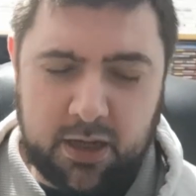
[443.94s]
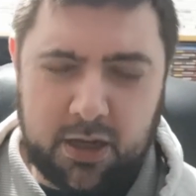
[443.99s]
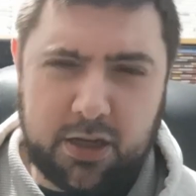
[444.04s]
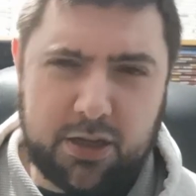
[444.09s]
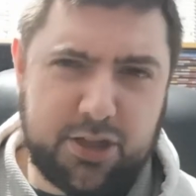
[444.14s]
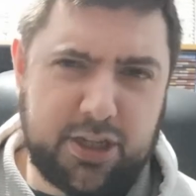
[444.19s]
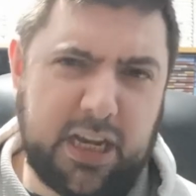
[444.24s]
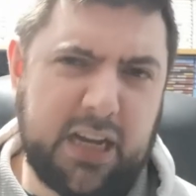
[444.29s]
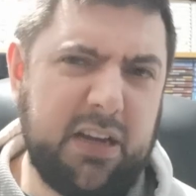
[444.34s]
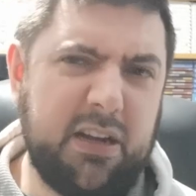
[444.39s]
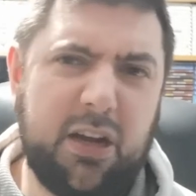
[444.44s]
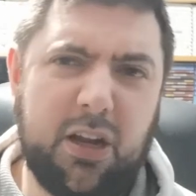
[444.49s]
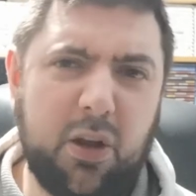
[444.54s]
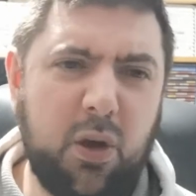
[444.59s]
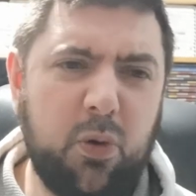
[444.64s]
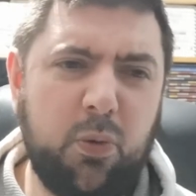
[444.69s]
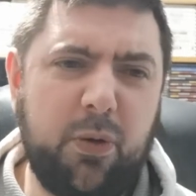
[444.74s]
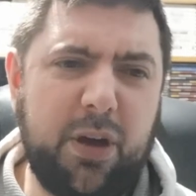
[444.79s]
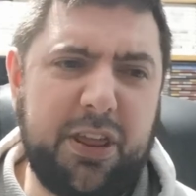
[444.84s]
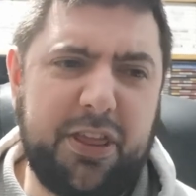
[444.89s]
So
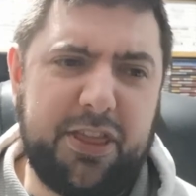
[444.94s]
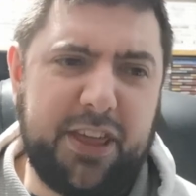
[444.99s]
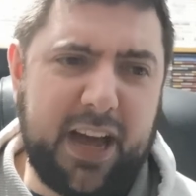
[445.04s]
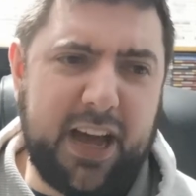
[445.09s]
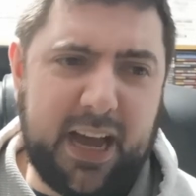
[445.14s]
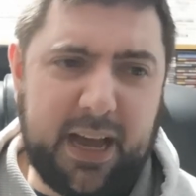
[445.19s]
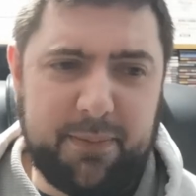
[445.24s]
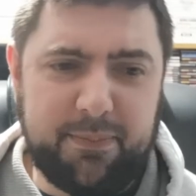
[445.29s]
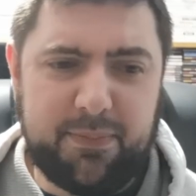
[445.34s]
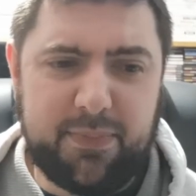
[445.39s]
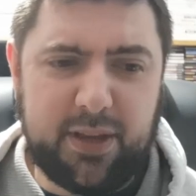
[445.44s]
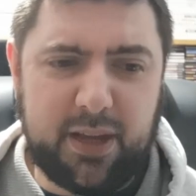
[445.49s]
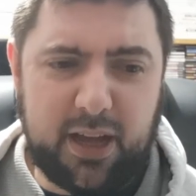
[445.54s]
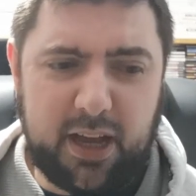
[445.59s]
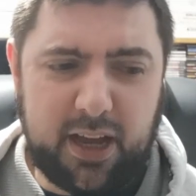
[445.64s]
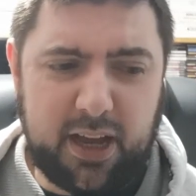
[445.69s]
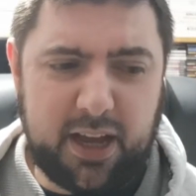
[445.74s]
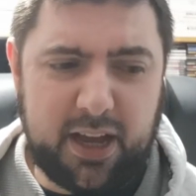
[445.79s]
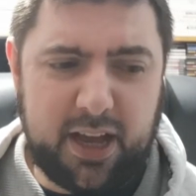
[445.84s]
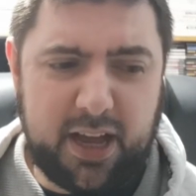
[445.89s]
along with that,
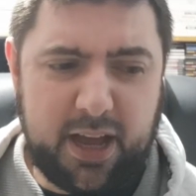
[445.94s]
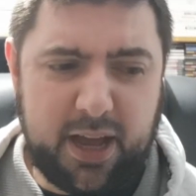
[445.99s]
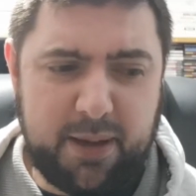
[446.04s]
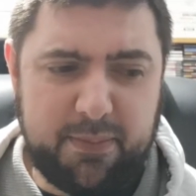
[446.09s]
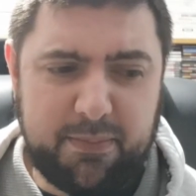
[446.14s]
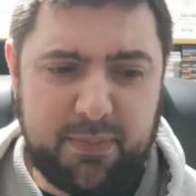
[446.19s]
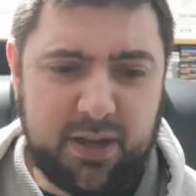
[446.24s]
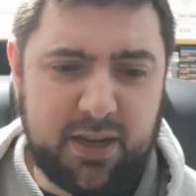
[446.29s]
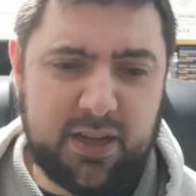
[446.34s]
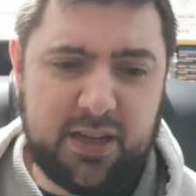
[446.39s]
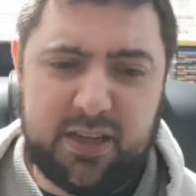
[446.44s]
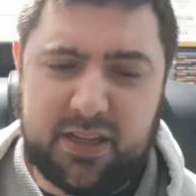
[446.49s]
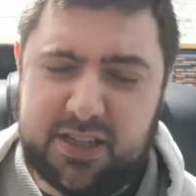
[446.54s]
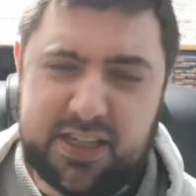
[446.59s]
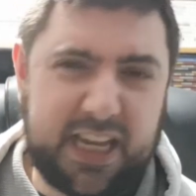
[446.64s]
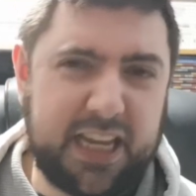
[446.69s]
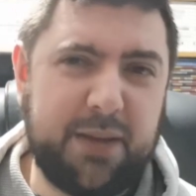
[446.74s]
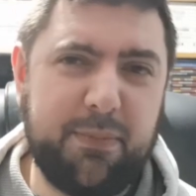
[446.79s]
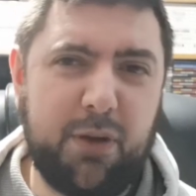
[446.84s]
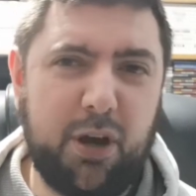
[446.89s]

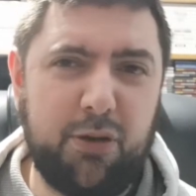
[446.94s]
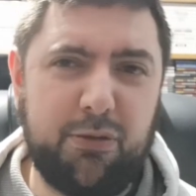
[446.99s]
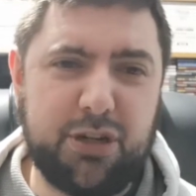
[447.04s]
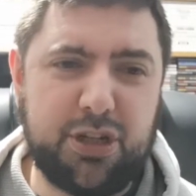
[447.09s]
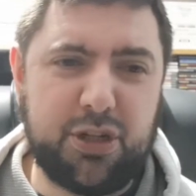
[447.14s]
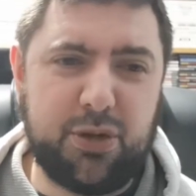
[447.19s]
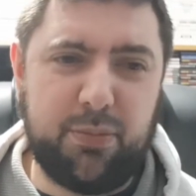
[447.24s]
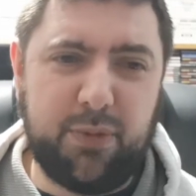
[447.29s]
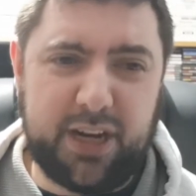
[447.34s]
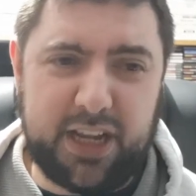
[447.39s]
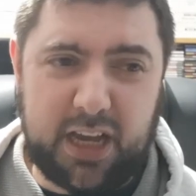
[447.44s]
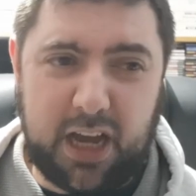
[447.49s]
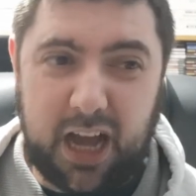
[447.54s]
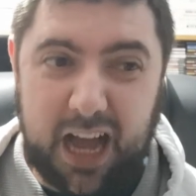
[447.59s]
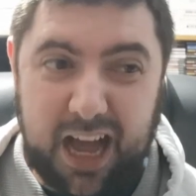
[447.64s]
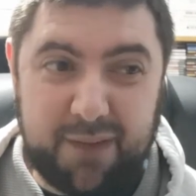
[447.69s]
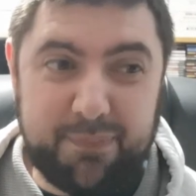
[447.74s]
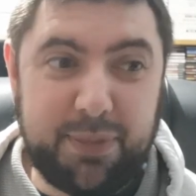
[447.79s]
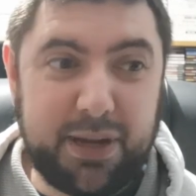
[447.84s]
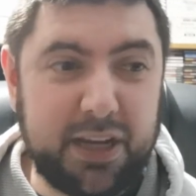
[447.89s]
taking my original money, I
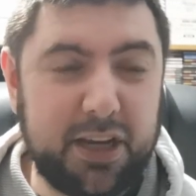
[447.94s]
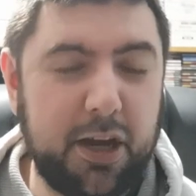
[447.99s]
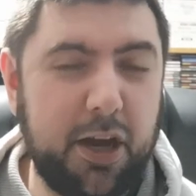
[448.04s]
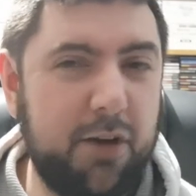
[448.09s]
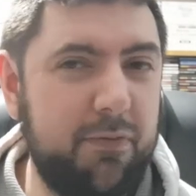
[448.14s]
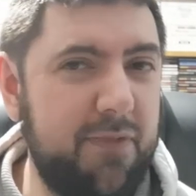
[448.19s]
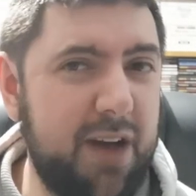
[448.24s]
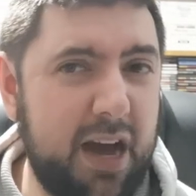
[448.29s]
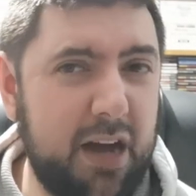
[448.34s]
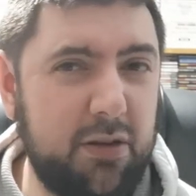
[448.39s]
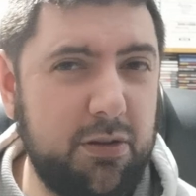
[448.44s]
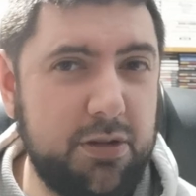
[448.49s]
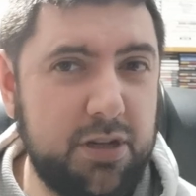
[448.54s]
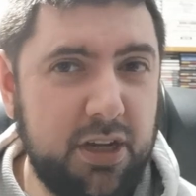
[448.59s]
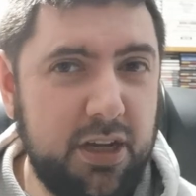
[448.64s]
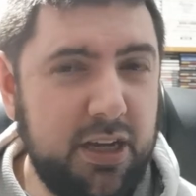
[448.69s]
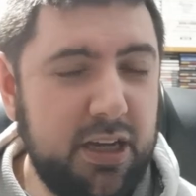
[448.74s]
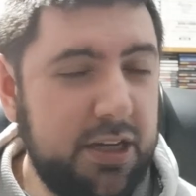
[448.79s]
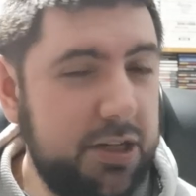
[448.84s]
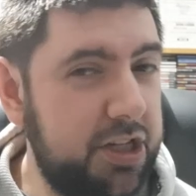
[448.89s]
have been going around
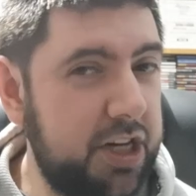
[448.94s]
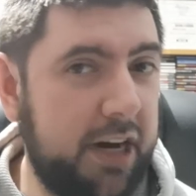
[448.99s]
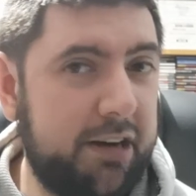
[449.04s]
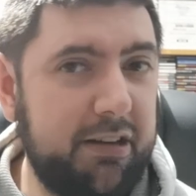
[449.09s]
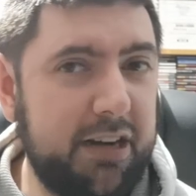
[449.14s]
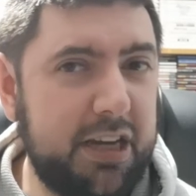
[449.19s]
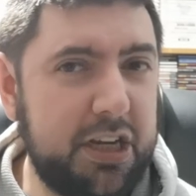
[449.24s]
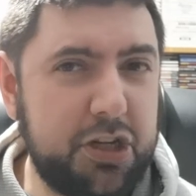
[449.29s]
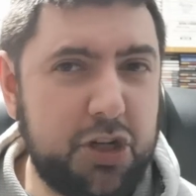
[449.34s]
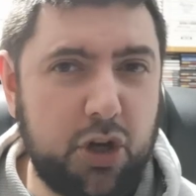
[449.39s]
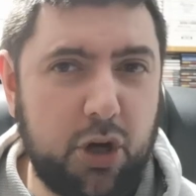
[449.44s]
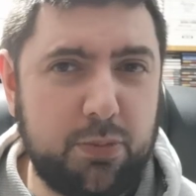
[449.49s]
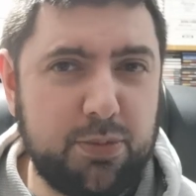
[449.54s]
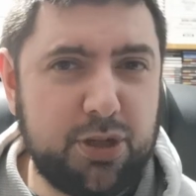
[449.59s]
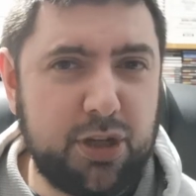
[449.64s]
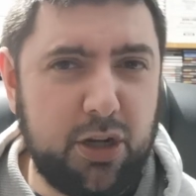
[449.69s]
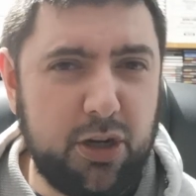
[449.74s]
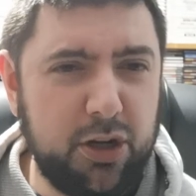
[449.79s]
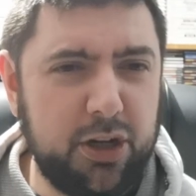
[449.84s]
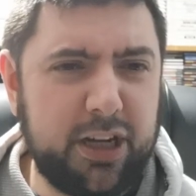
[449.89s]
charity shops
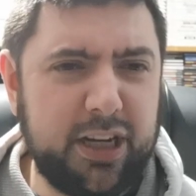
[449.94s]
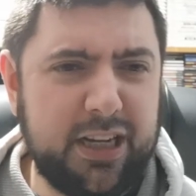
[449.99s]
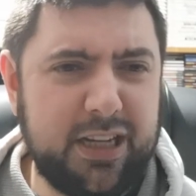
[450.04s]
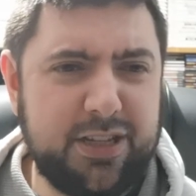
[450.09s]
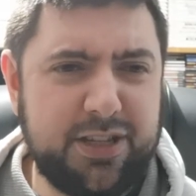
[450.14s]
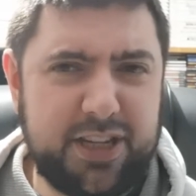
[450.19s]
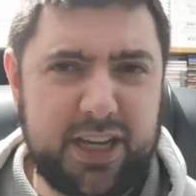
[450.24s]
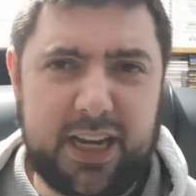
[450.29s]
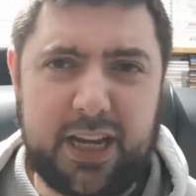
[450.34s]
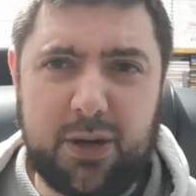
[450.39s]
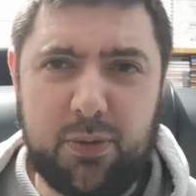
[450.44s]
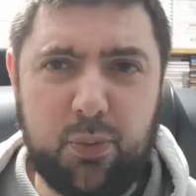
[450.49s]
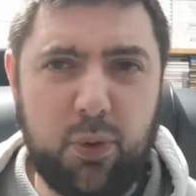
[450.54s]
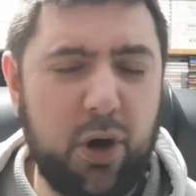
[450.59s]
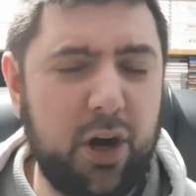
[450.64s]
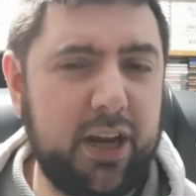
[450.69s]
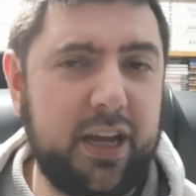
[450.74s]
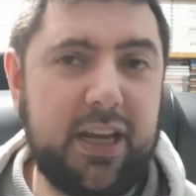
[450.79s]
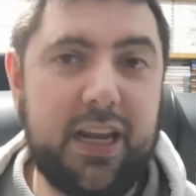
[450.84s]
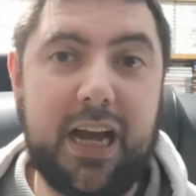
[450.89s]
looking and seeing
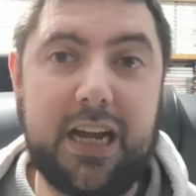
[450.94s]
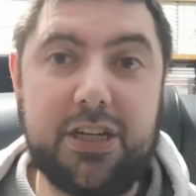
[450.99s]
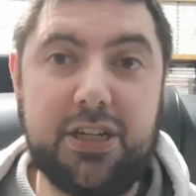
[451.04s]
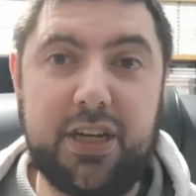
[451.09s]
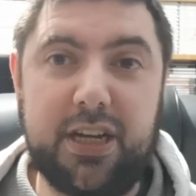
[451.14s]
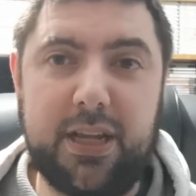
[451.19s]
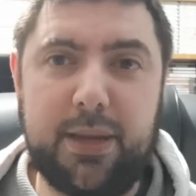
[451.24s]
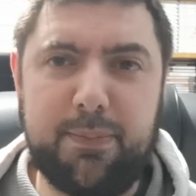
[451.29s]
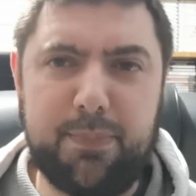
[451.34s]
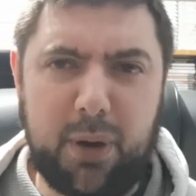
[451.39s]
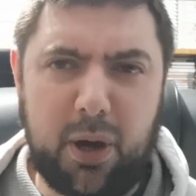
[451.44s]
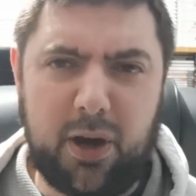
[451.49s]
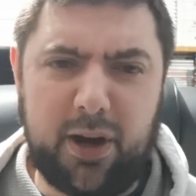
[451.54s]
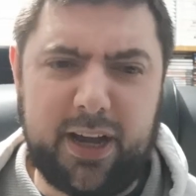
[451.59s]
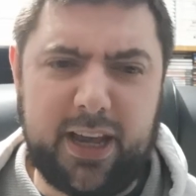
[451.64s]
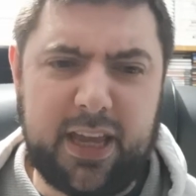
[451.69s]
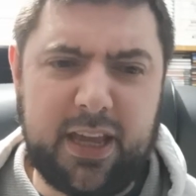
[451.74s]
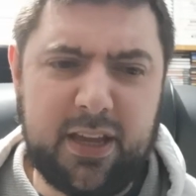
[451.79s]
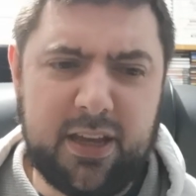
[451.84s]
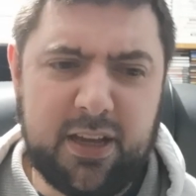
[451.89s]
what I can actually
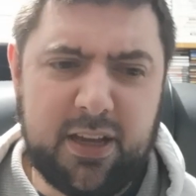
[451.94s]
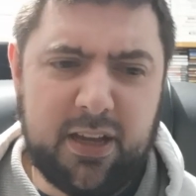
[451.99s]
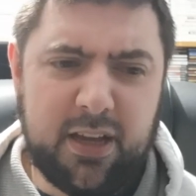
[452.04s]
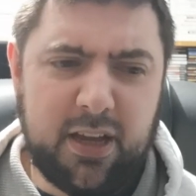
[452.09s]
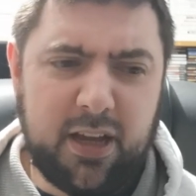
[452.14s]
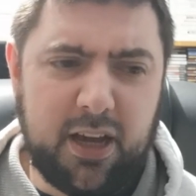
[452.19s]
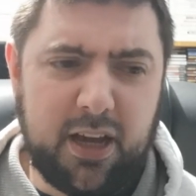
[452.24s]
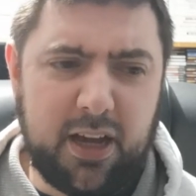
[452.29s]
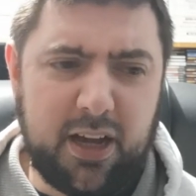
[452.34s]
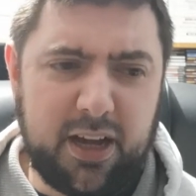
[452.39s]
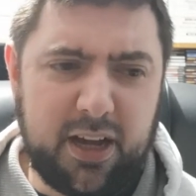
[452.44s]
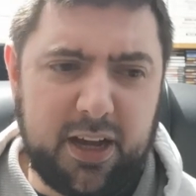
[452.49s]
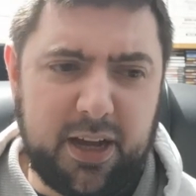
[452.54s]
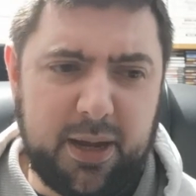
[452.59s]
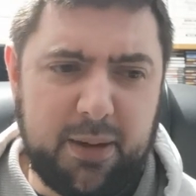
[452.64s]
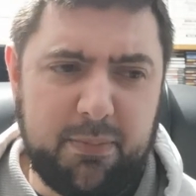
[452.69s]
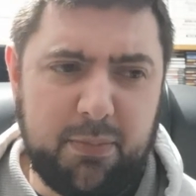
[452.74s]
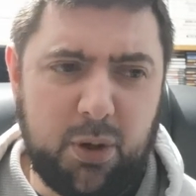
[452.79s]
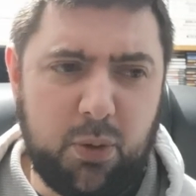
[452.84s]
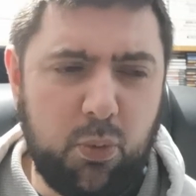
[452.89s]
buy,
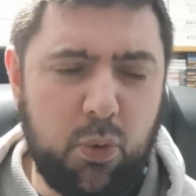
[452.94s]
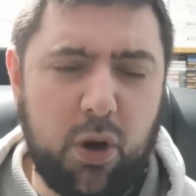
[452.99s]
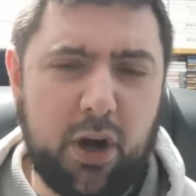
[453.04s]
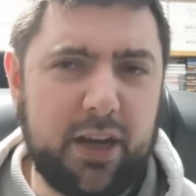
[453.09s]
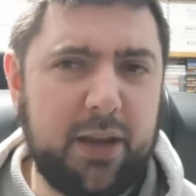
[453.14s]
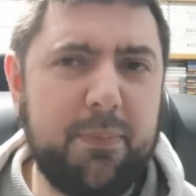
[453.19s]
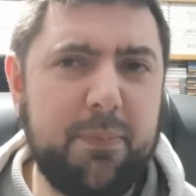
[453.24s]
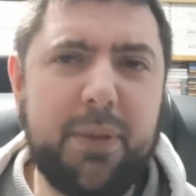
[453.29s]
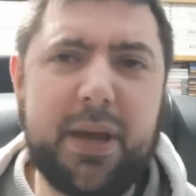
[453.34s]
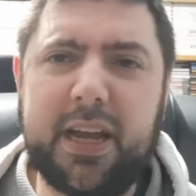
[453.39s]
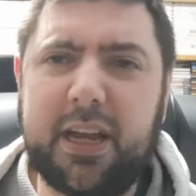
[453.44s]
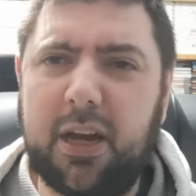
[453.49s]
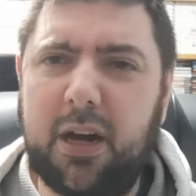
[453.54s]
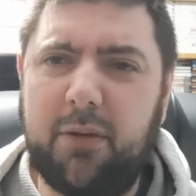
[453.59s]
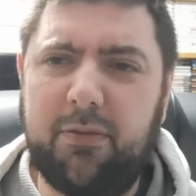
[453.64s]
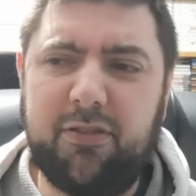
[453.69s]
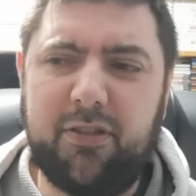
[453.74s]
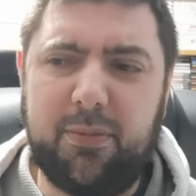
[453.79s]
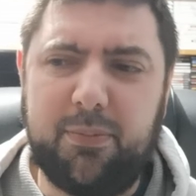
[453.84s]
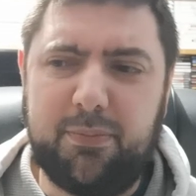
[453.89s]
what I can pick up
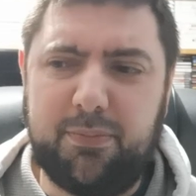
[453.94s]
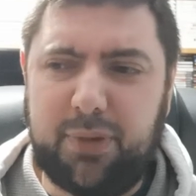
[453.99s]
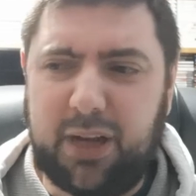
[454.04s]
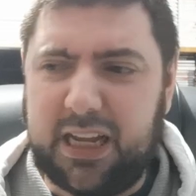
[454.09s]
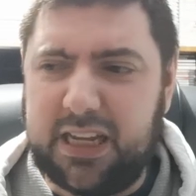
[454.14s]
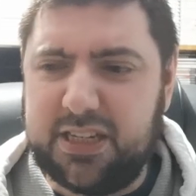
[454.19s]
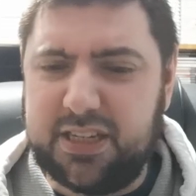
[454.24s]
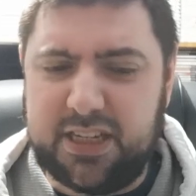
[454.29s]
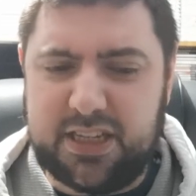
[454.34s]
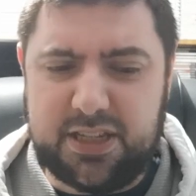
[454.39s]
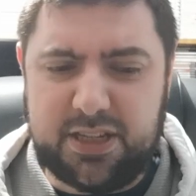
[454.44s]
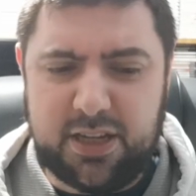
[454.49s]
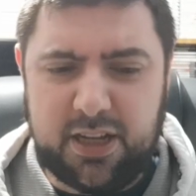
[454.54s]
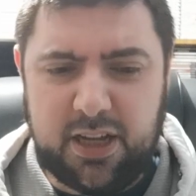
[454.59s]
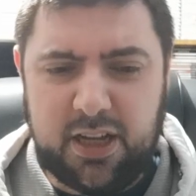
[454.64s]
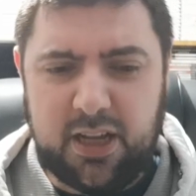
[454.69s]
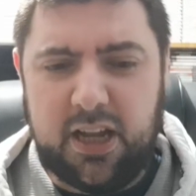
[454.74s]
from places.